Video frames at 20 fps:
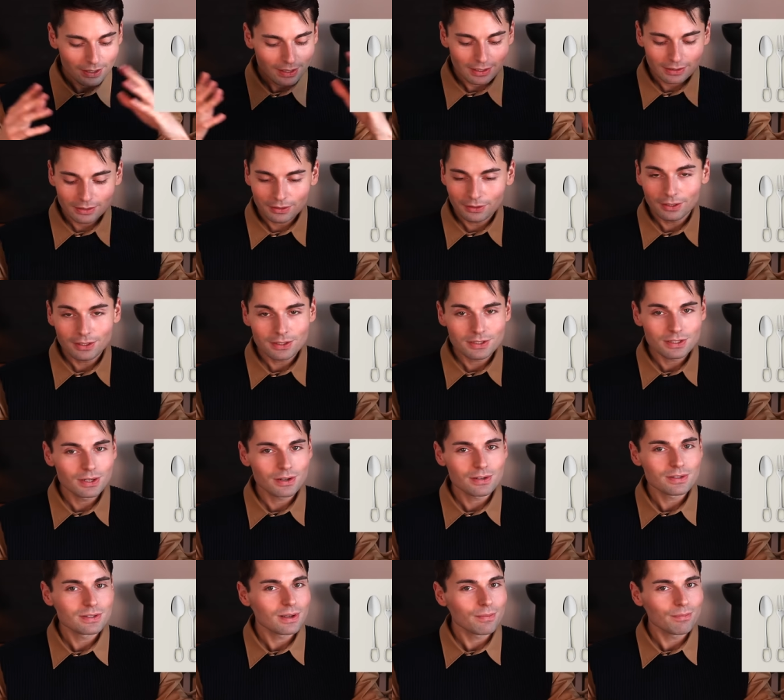Clearly, it's
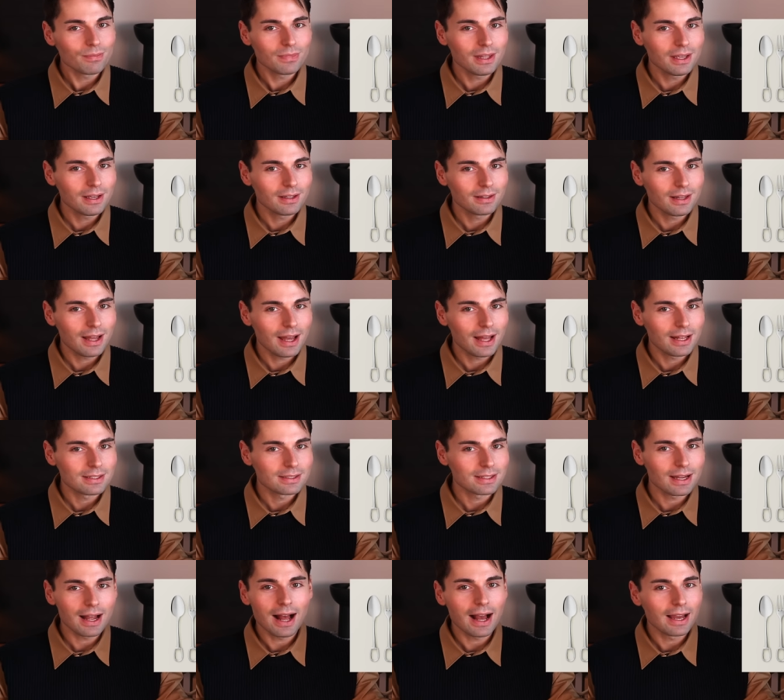not something
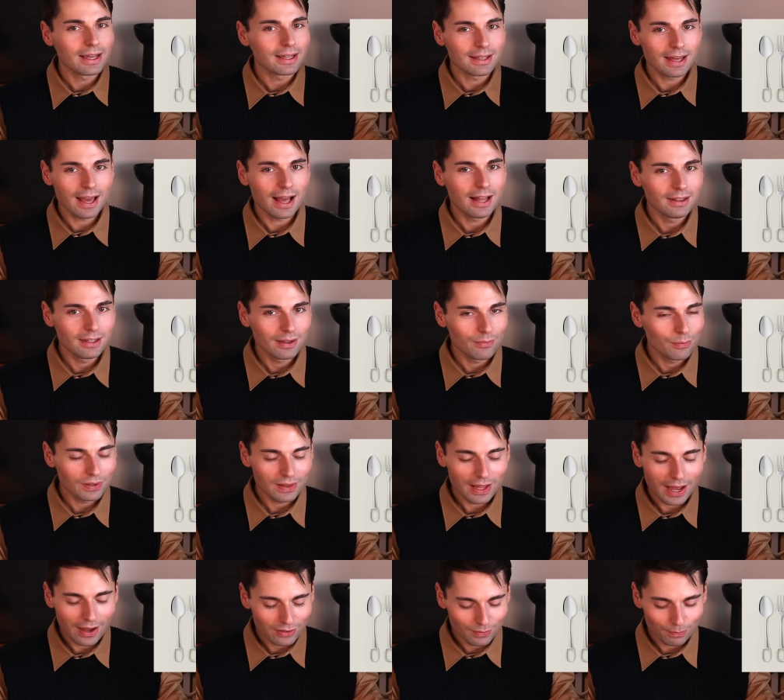that I can't live
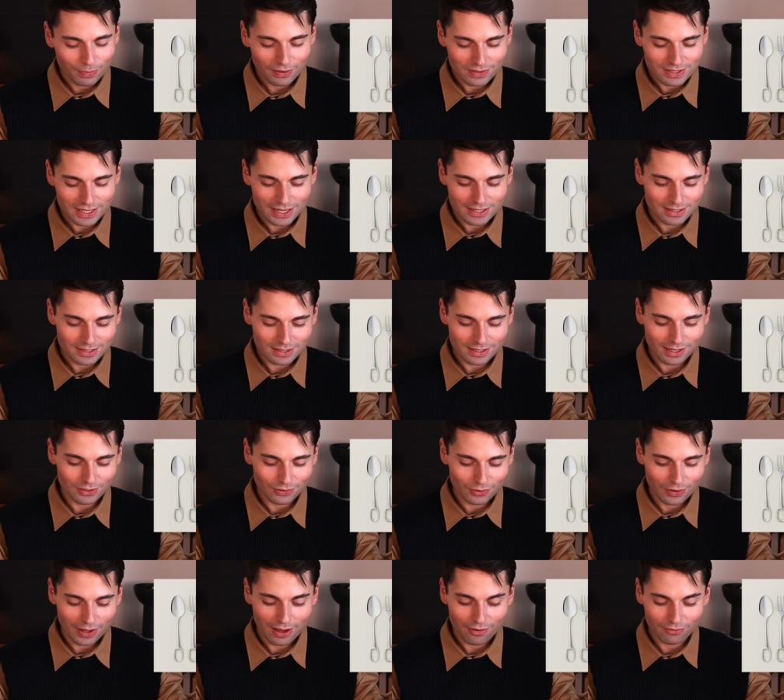without because I still
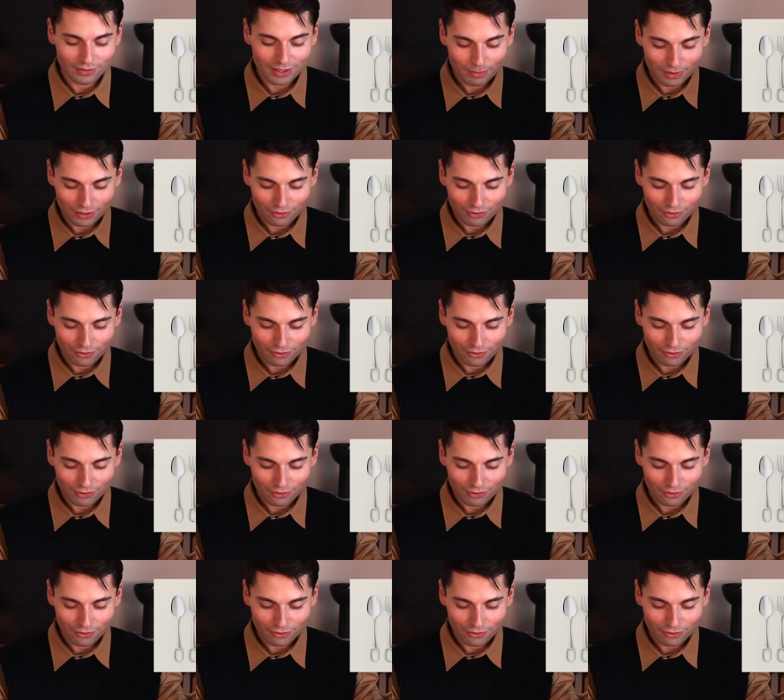don't have them.